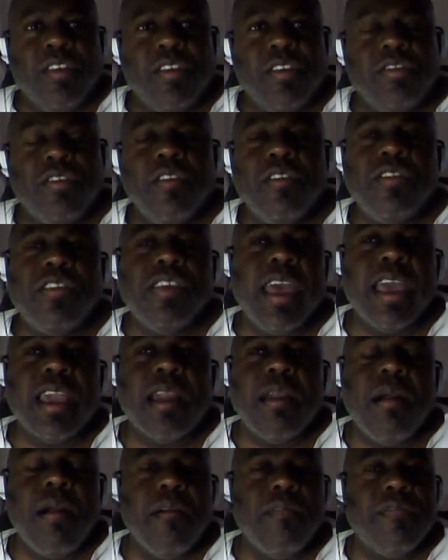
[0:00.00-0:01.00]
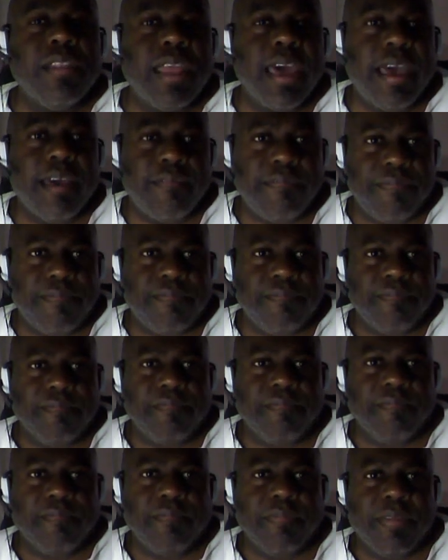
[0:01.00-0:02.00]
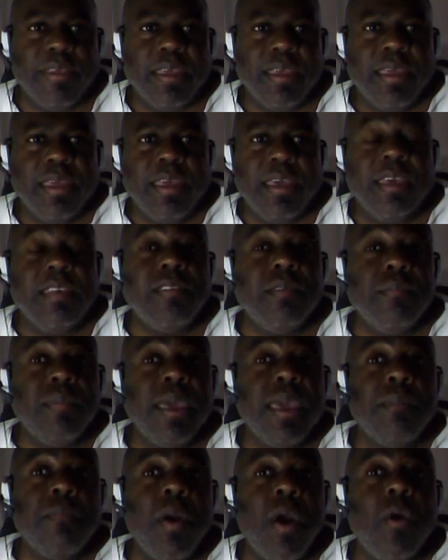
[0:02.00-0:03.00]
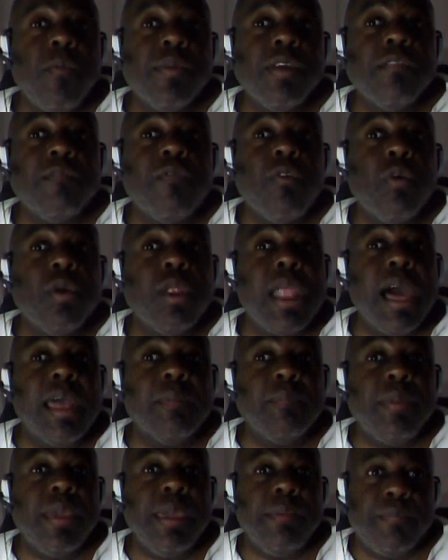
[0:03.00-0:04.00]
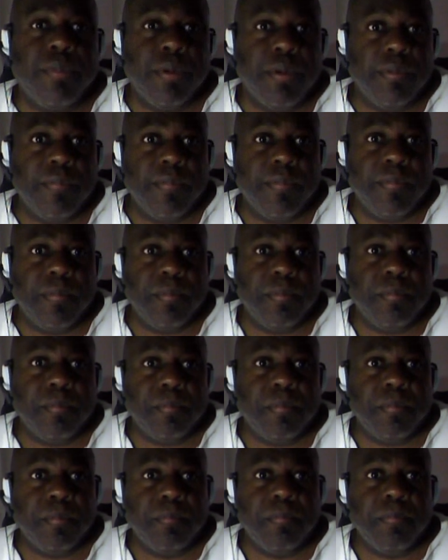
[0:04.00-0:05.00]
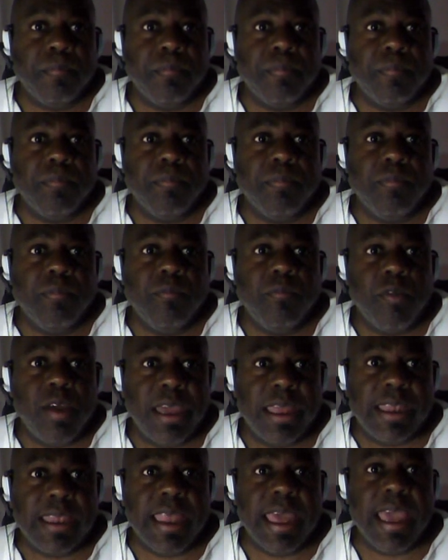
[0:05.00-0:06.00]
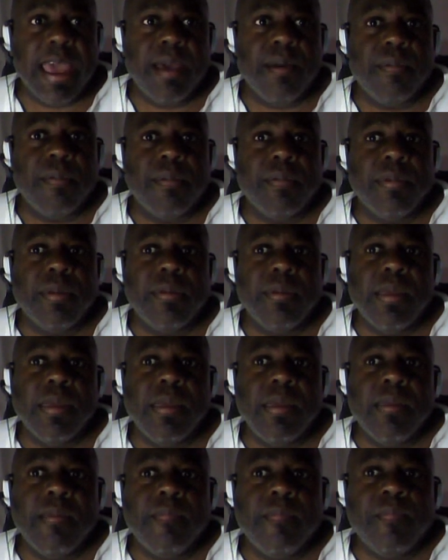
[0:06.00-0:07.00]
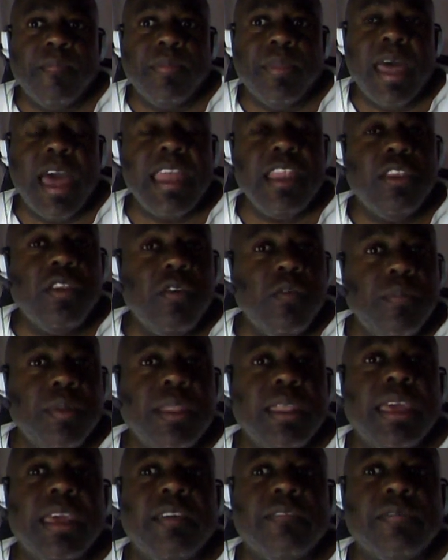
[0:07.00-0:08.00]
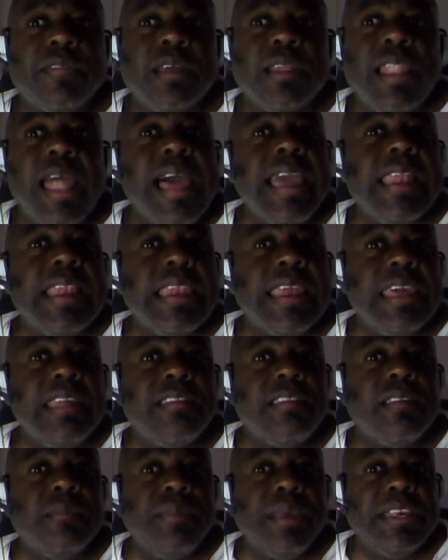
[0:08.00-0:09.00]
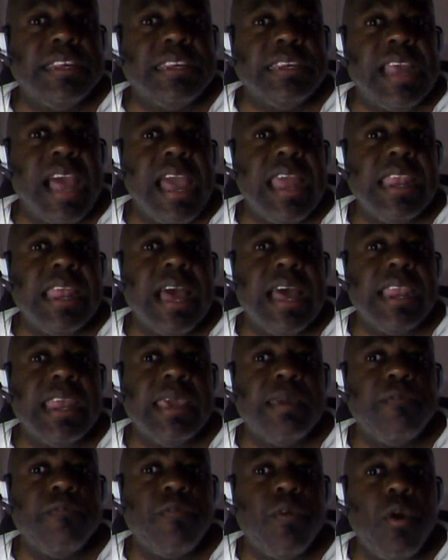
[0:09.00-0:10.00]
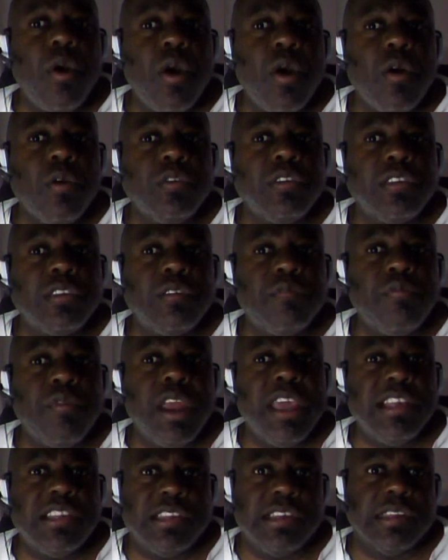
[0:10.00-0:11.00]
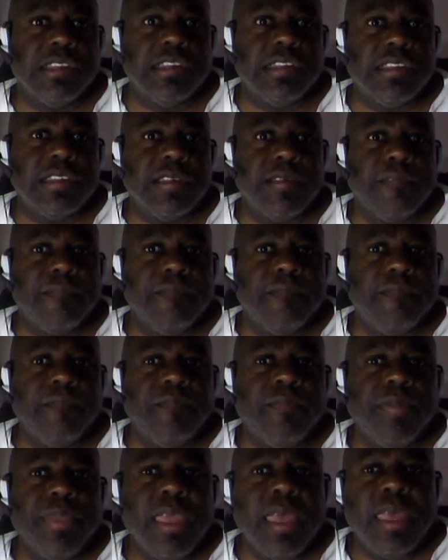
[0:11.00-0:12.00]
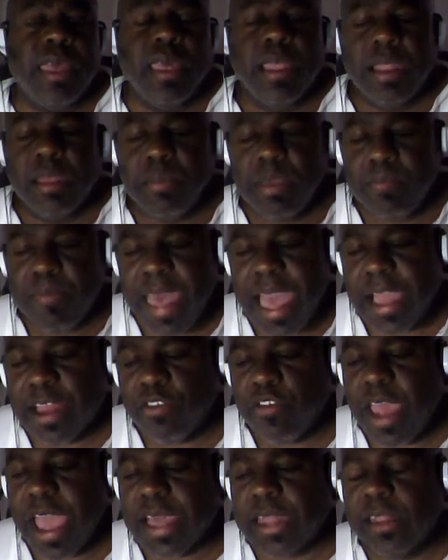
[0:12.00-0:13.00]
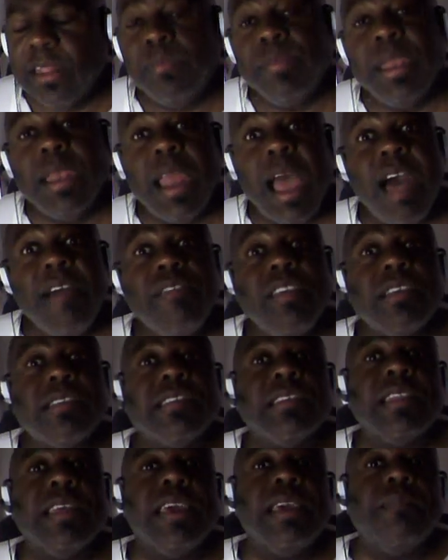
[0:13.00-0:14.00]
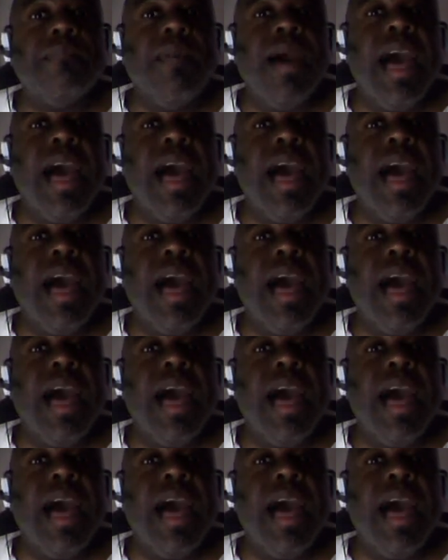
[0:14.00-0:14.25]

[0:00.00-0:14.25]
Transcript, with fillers: Sergei Kovalev is a big moment for a lot of people right now. I do believe the light needs to be shined on him for a host of reasons. Let me backtrack a little bit. And obviously, in